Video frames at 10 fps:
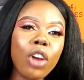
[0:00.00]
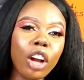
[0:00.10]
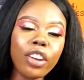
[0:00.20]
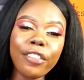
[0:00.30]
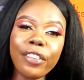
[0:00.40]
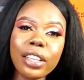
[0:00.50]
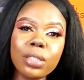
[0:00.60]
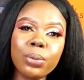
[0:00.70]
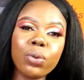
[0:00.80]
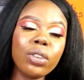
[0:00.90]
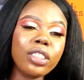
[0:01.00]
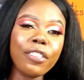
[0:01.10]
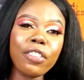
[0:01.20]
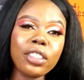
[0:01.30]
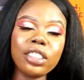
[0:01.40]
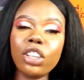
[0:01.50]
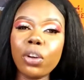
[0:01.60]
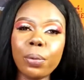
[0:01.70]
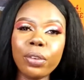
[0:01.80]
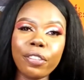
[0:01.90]
On your Facebook, the first day you
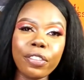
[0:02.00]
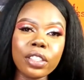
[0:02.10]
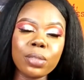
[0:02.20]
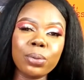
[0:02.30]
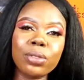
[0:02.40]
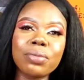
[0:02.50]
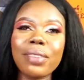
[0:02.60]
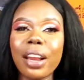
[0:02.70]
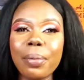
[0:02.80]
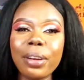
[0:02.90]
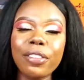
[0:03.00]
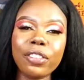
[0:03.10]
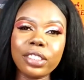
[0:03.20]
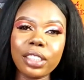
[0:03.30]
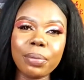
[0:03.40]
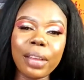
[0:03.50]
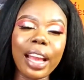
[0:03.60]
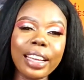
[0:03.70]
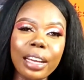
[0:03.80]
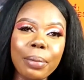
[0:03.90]
open a Facebook, I remember the first time
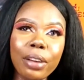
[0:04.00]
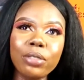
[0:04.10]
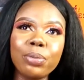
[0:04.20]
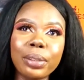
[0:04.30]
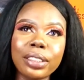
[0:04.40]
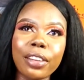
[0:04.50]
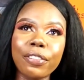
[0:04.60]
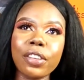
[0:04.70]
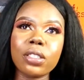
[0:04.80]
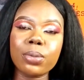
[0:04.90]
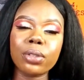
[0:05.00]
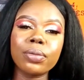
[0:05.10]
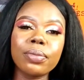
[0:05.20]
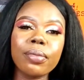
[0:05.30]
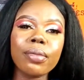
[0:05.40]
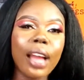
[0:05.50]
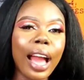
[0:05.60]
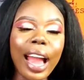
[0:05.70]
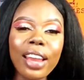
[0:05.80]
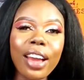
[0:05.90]
I got my own personal Facebook.
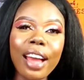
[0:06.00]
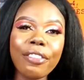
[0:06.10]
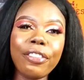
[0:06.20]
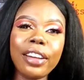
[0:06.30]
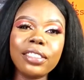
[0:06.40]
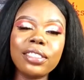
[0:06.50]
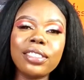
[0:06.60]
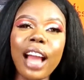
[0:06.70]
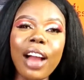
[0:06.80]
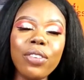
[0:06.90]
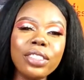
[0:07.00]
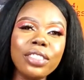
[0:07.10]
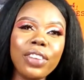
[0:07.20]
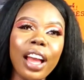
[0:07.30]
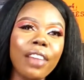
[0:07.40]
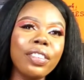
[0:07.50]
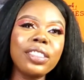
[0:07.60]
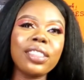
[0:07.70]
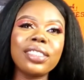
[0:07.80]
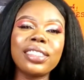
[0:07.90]
I don't have friends. I was even having
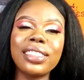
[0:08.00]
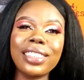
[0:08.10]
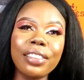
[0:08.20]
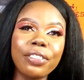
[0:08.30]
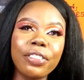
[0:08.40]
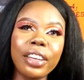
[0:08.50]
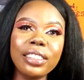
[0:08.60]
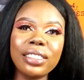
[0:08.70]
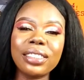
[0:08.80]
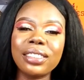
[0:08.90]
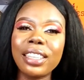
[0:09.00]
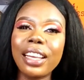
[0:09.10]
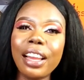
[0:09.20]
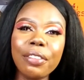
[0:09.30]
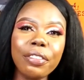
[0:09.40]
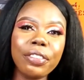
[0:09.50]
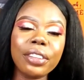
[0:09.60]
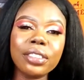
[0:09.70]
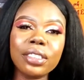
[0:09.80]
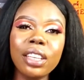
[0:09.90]
just 10 friends, 11
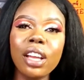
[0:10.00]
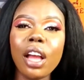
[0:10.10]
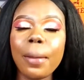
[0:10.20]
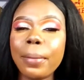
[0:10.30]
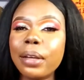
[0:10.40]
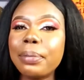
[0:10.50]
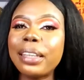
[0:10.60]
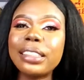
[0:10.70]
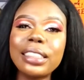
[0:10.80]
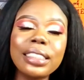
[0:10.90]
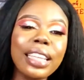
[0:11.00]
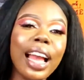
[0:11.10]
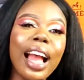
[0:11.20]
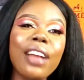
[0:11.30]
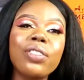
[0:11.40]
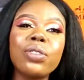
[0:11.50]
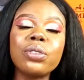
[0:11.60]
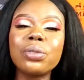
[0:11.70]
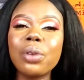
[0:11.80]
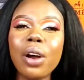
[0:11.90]
friends. But my sister have
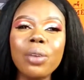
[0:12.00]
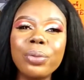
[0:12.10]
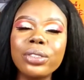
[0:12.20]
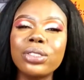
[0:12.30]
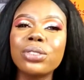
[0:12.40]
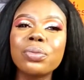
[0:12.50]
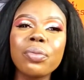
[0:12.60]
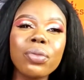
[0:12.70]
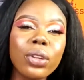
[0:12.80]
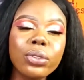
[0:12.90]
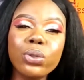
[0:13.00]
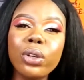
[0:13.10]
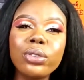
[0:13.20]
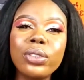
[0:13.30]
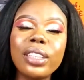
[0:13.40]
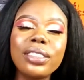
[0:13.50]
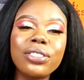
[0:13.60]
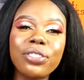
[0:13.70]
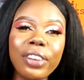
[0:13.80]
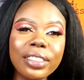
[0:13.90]
almost 200
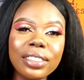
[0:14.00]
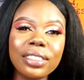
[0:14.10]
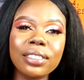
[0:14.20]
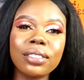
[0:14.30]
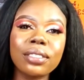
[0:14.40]
friends.